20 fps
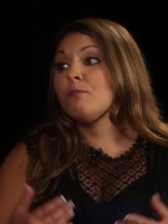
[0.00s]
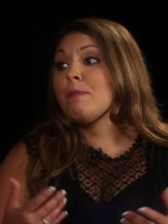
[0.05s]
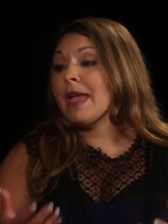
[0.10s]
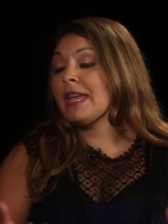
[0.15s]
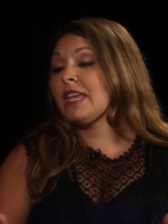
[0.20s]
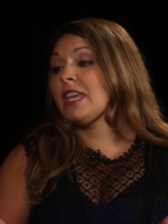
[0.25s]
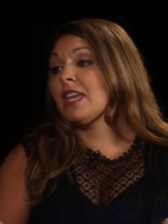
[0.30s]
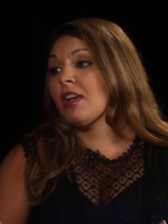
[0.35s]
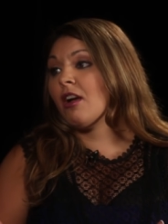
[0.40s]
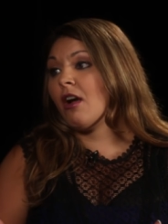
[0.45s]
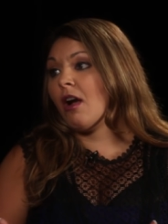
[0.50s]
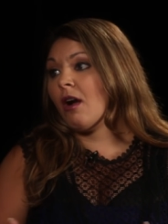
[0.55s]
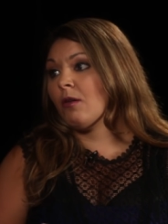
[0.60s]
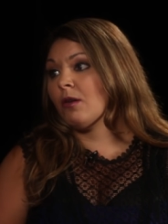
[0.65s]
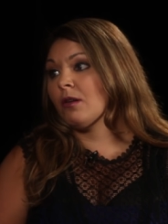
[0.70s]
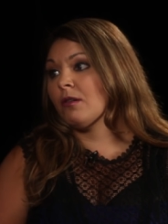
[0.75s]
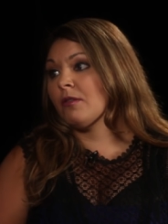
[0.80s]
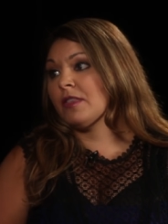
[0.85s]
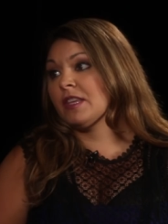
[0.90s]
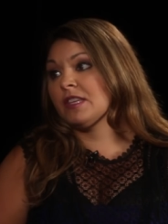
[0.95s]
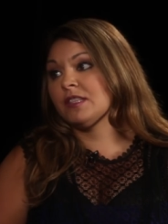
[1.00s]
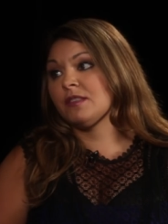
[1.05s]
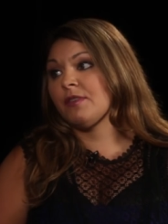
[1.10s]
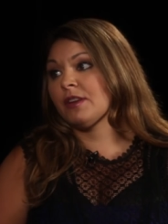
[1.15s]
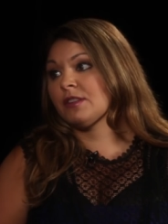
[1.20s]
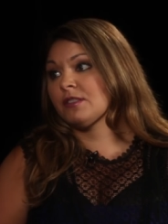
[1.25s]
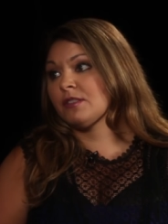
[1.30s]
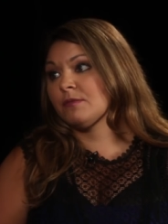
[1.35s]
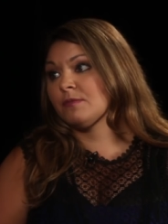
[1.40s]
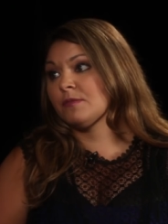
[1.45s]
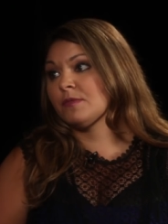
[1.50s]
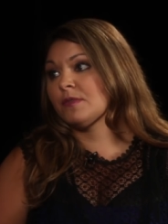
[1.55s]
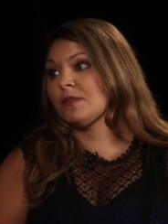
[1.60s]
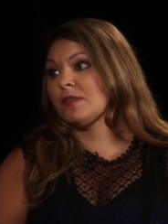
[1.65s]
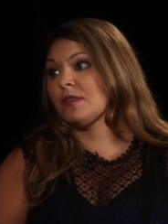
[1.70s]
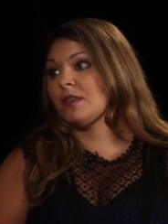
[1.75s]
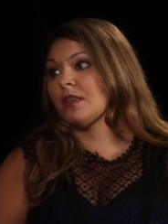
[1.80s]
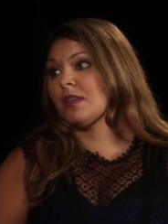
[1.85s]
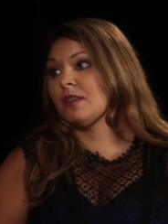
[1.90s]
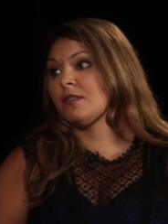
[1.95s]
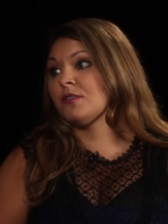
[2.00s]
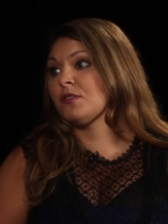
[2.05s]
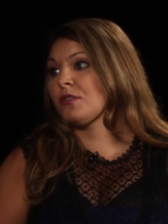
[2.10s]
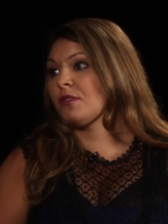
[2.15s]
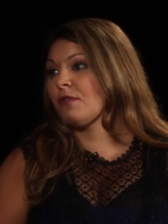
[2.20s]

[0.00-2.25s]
making our these victims into